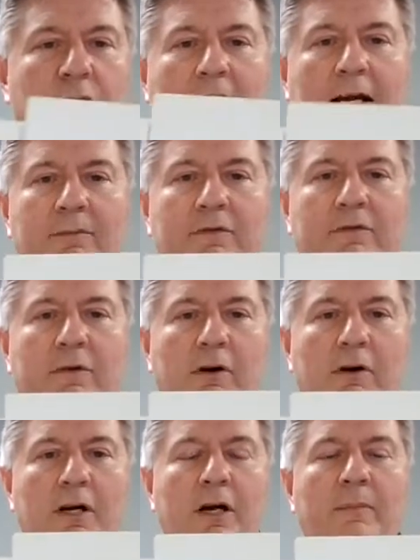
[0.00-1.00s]
items for
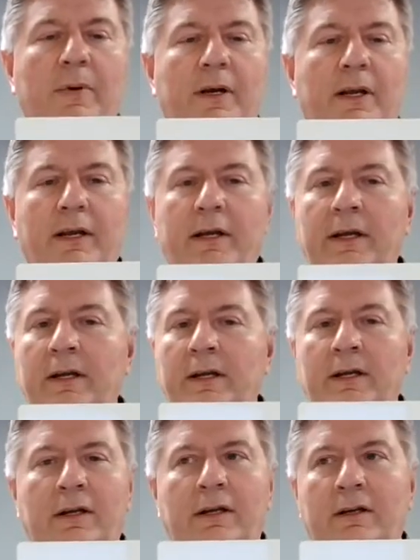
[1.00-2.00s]
your company.
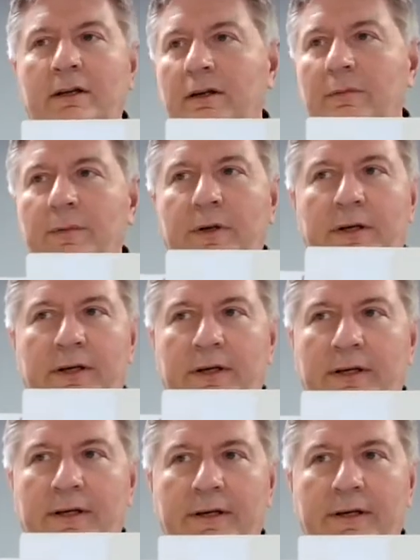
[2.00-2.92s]
Could be